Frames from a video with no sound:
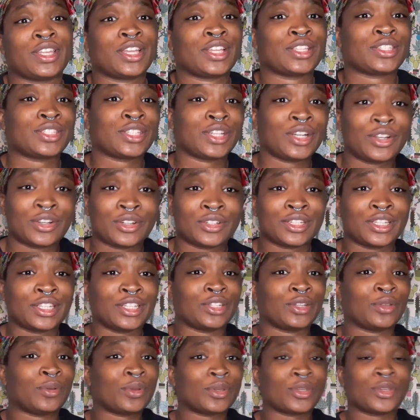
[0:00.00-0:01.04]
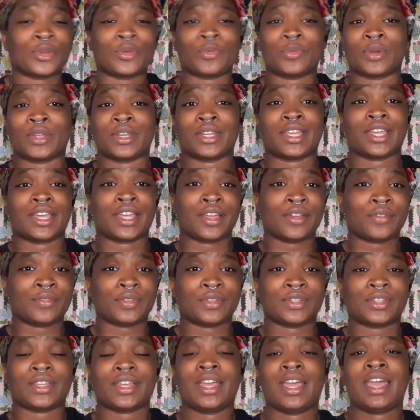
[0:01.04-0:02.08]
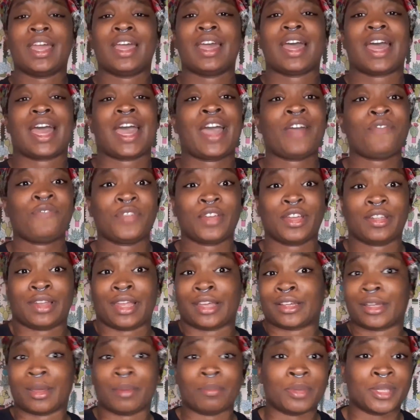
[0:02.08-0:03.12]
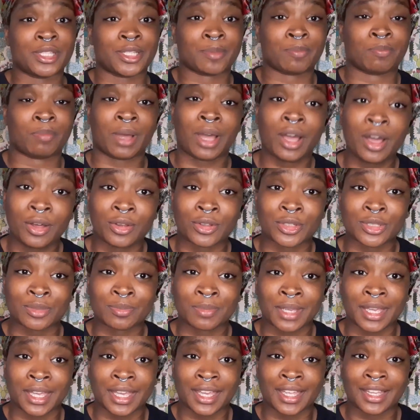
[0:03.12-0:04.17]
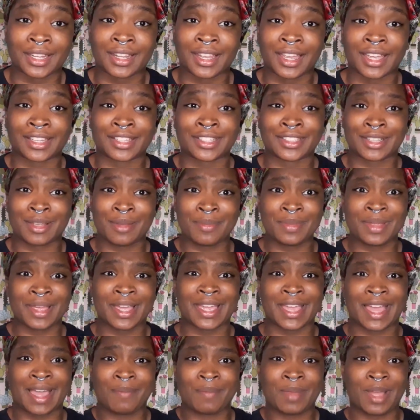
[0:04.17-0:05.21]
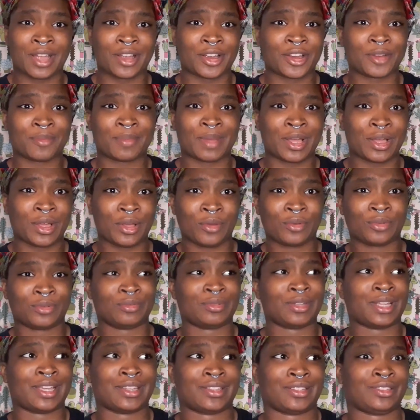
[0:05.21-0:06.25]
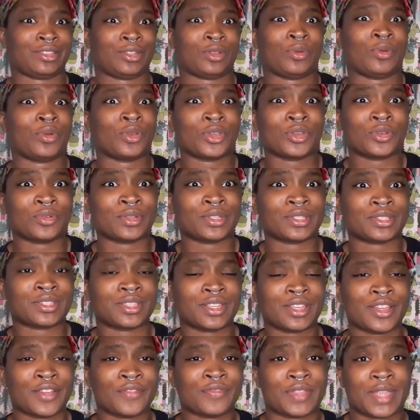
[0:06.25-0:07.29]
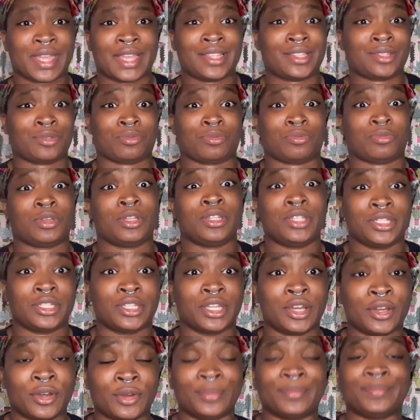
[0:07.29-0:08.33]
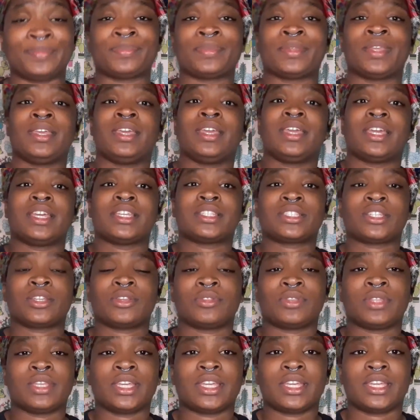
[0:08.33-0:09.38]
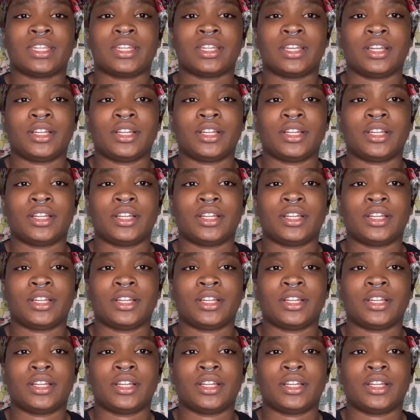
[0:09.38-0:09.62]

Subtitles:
attorney, lawyer, whatever. I felt like a big boss, man. Like, cause I'm hiring my own, like, lawyer and stuff. That's really dope. And so then